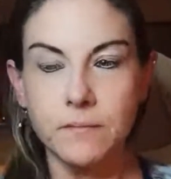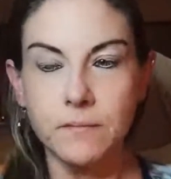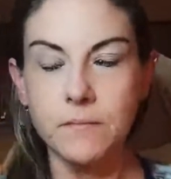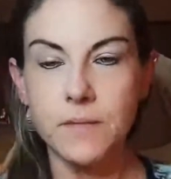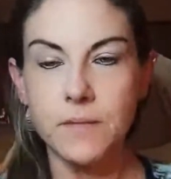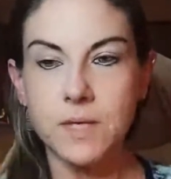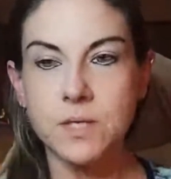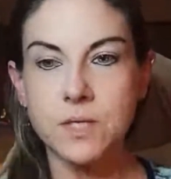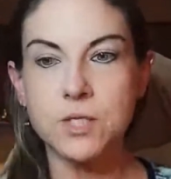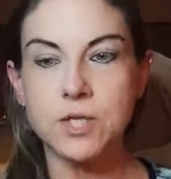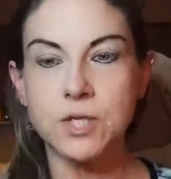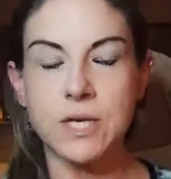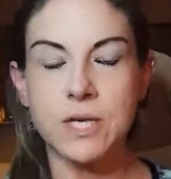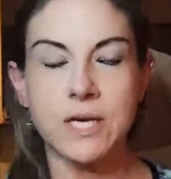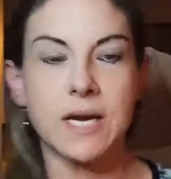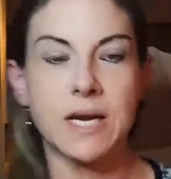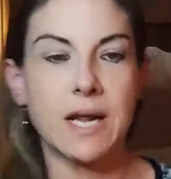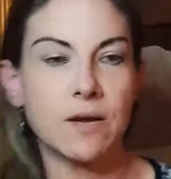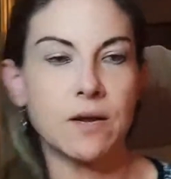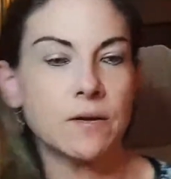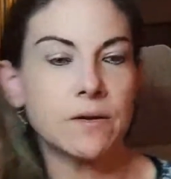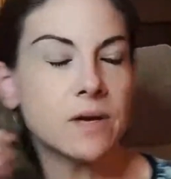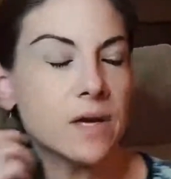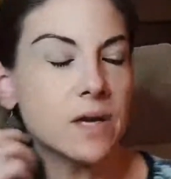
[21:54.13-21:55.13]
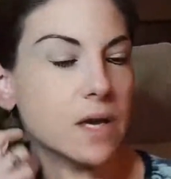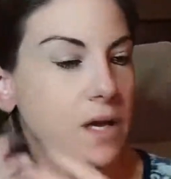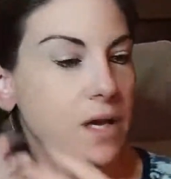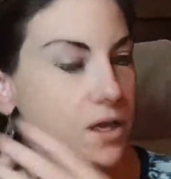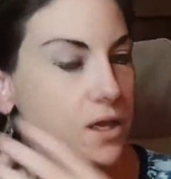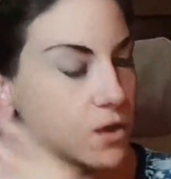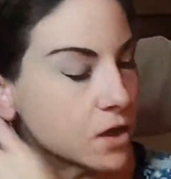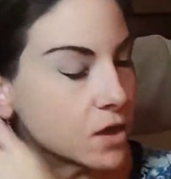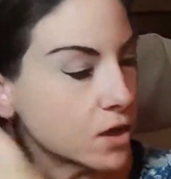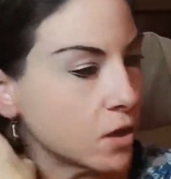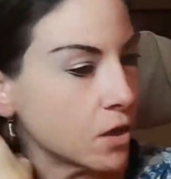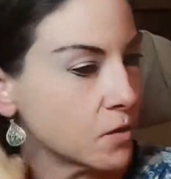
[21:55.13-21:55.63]
Shake it out. You
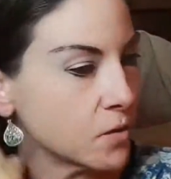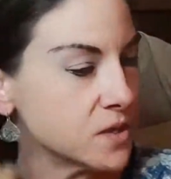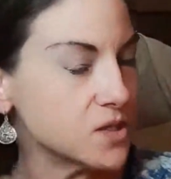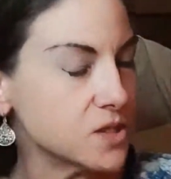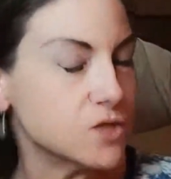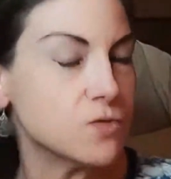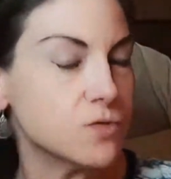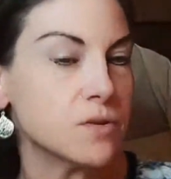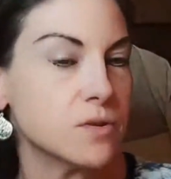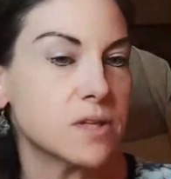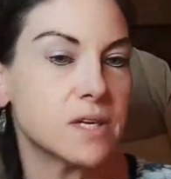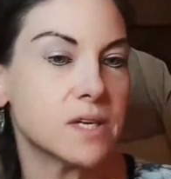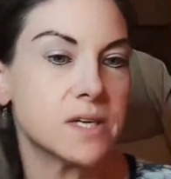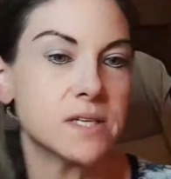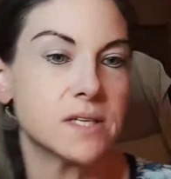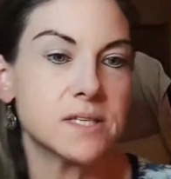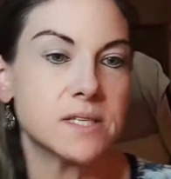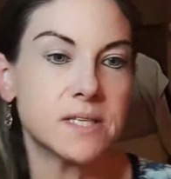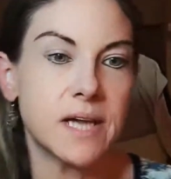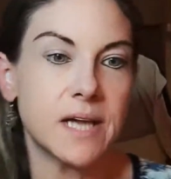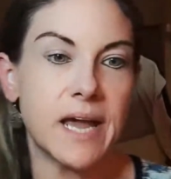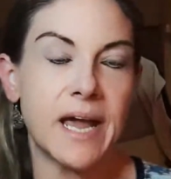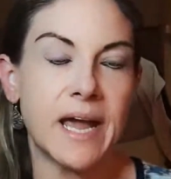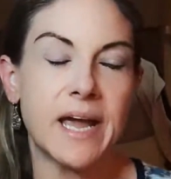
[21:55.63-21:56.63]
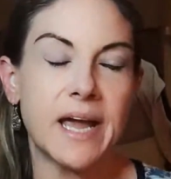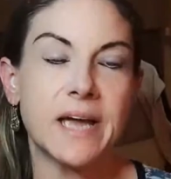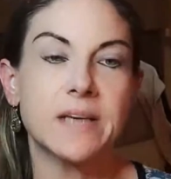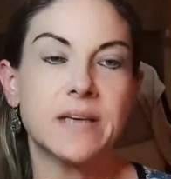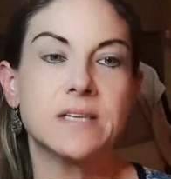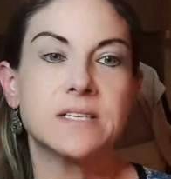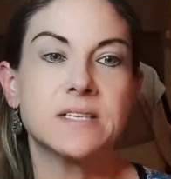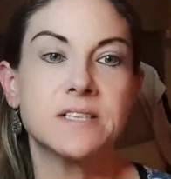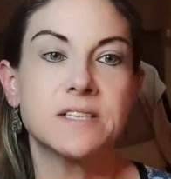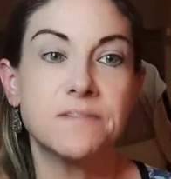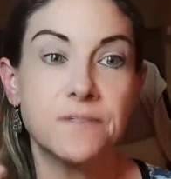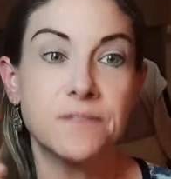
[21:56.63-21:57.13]
can always do things to add
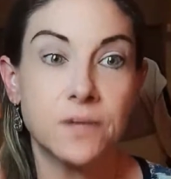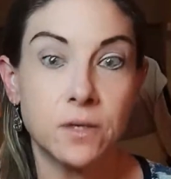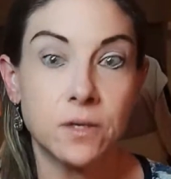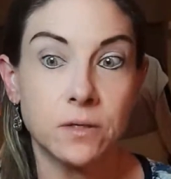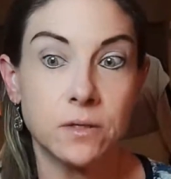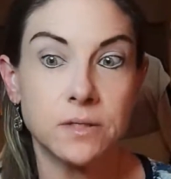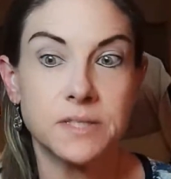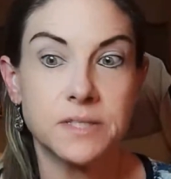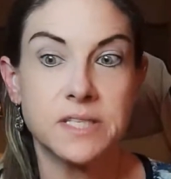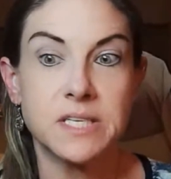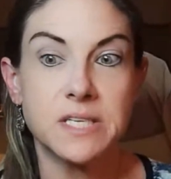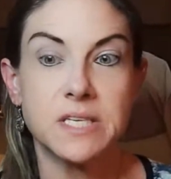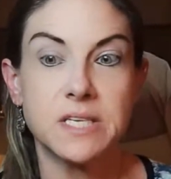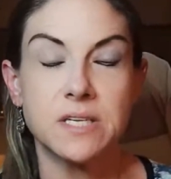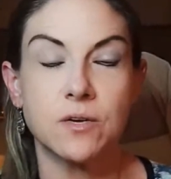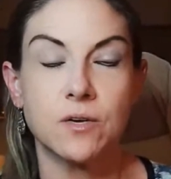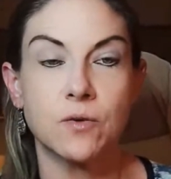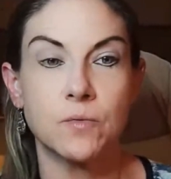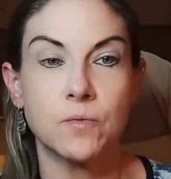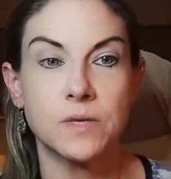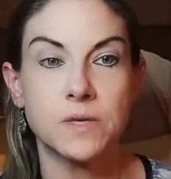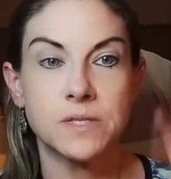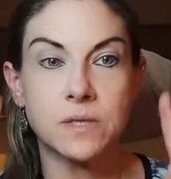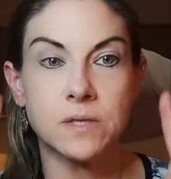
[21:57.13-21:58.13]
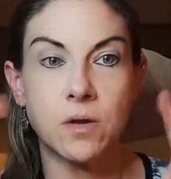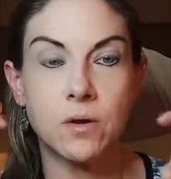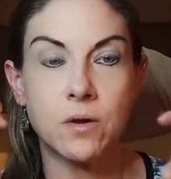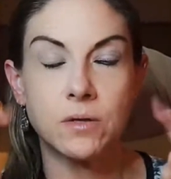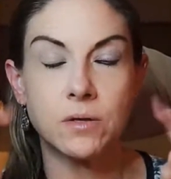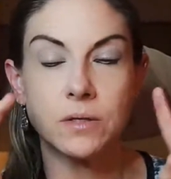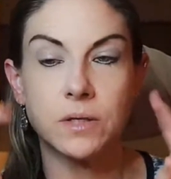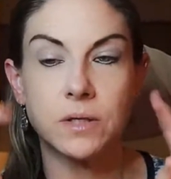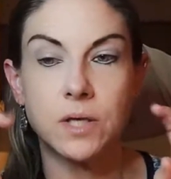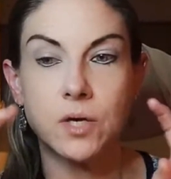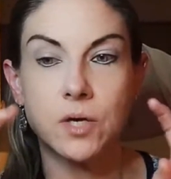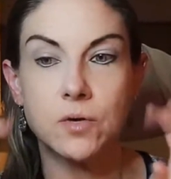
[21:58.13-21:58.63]
difficulty or what's called
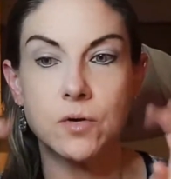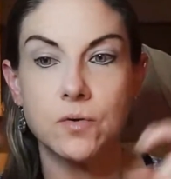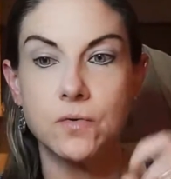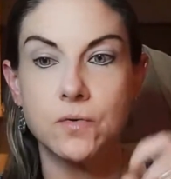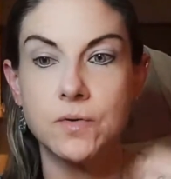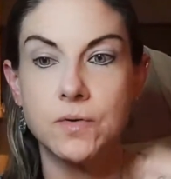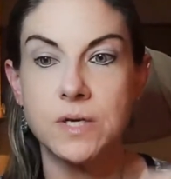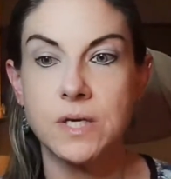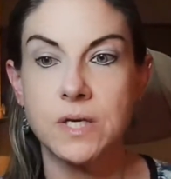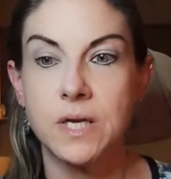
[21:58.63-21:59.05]
load.